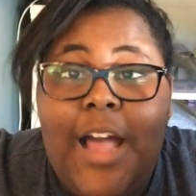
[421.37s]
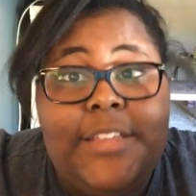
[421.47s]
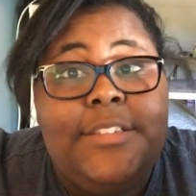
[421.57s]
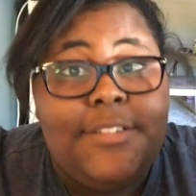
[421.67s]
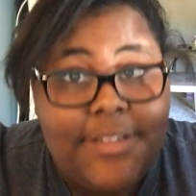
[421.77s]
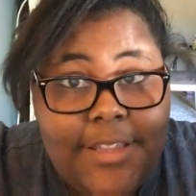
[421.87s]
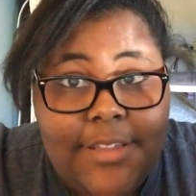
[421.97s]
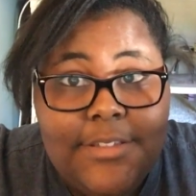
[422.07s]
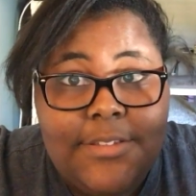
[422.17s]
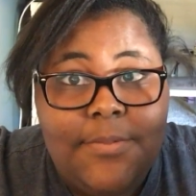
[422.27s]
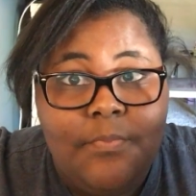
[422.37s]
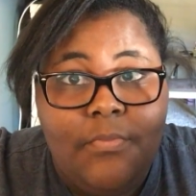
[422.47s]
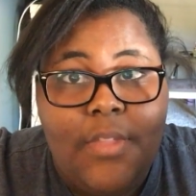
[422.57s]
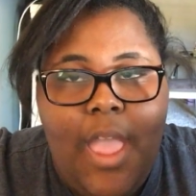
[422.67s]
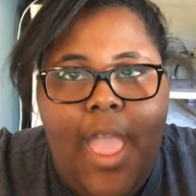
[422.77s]
I sneezed,
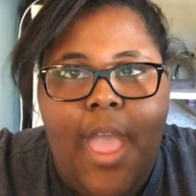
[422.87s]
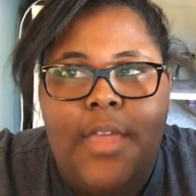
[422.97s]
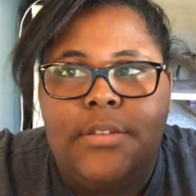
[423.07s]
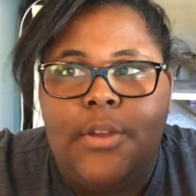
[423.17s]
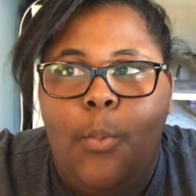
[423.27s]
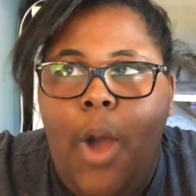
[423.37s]
and